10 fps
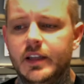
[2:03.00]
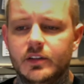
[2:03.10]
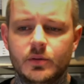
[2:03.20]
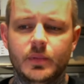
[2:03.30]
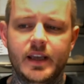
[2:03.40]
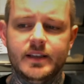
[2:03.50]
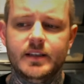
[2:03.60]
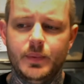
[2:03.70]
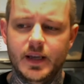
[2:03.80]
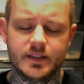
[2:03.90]
in some
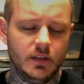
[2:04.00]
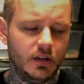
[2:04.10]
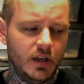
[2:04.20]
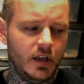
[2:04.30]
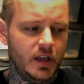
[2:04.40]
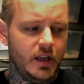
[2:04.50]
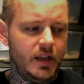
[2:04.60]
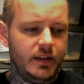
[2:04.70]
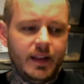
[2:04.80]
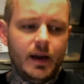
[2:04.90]
cases pastel.
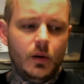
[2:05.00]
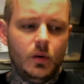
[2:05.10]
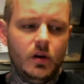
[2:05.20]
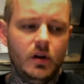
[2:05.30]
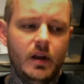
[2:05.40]
Now